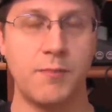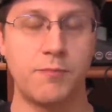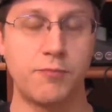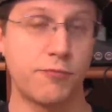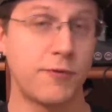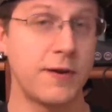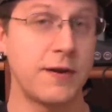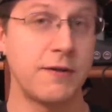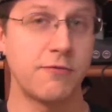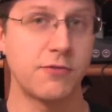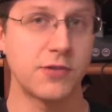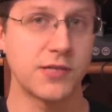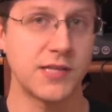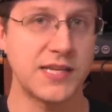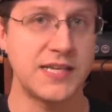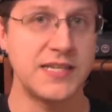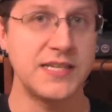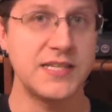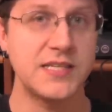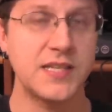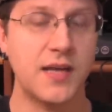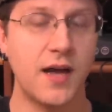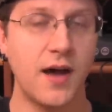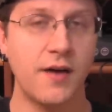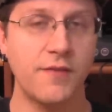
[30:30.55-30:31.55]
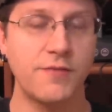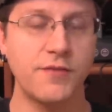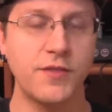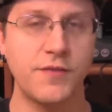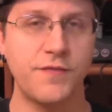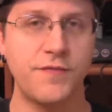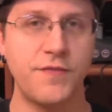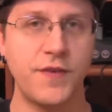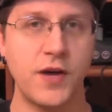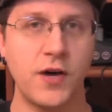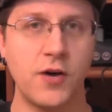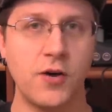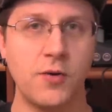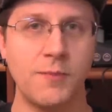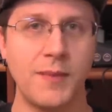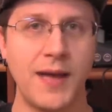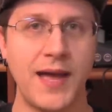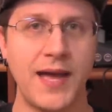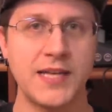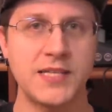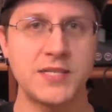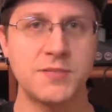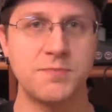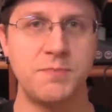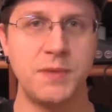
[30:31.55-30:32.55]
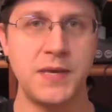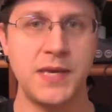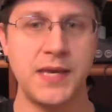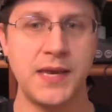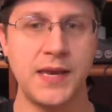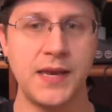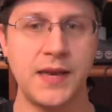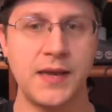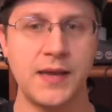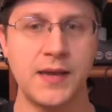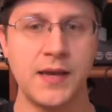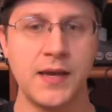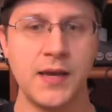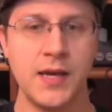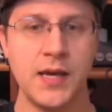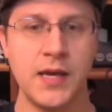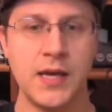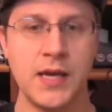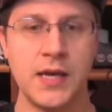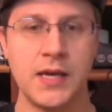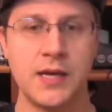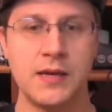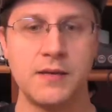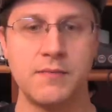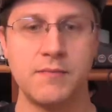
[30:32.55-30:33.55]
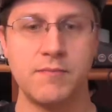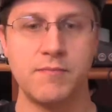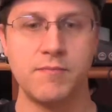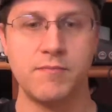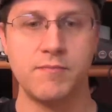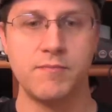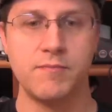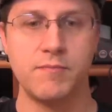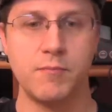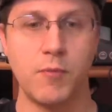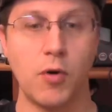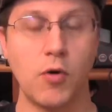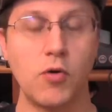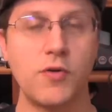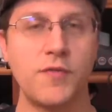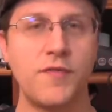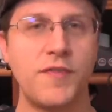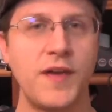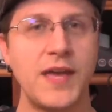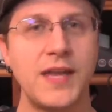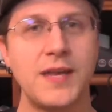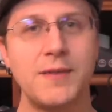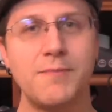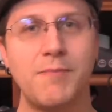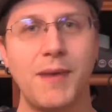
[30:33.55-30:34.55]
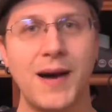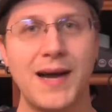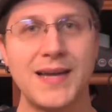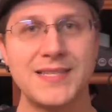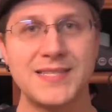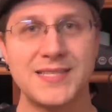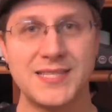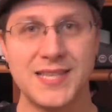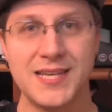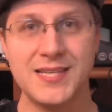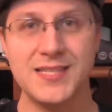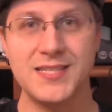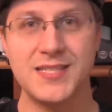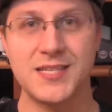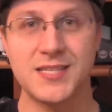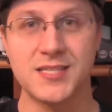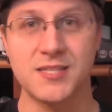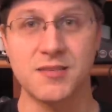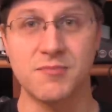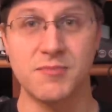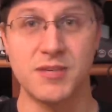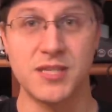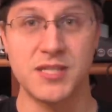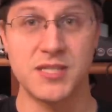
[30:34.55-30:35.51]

pre-release of the film as being motivated by sexism.